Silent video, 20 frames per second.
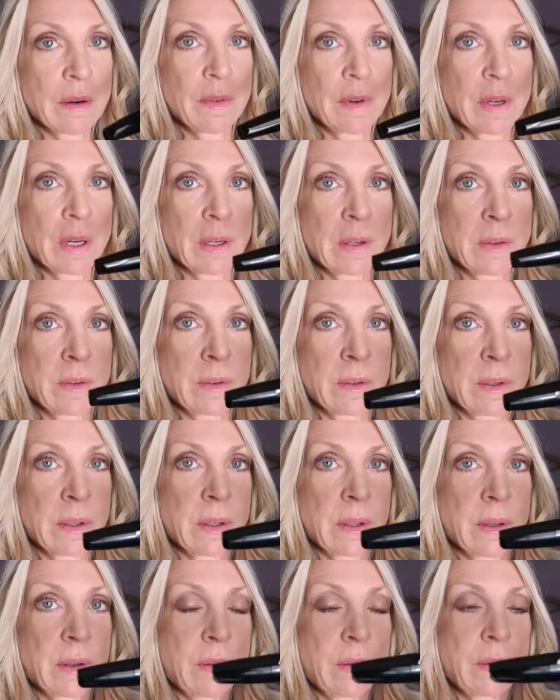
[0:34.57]
if you could
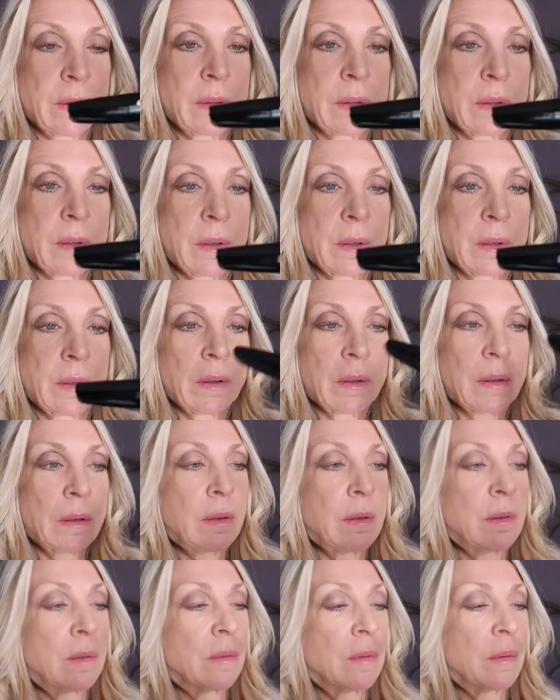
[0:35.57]
see this,
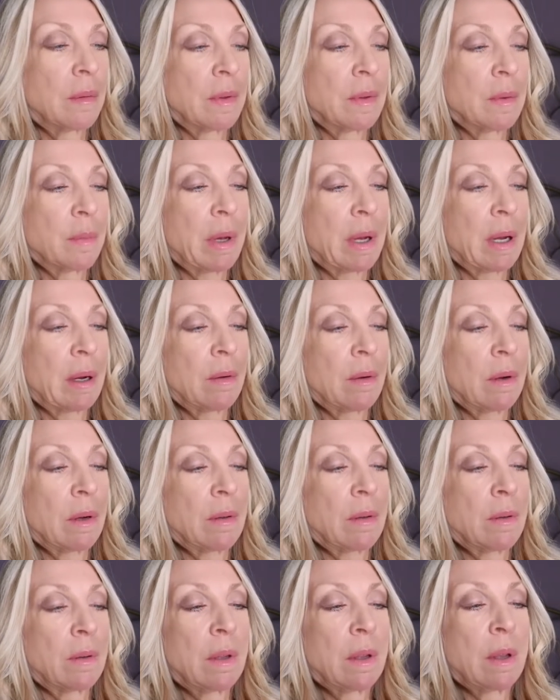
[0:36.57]
maybe it's
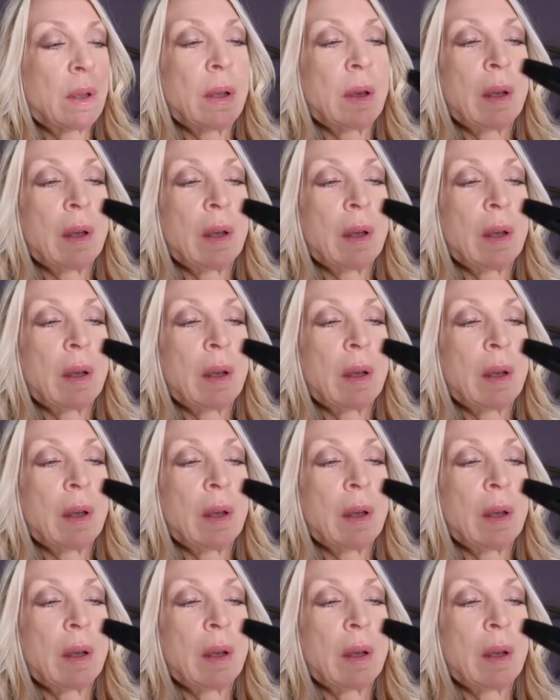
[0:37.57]
backwards,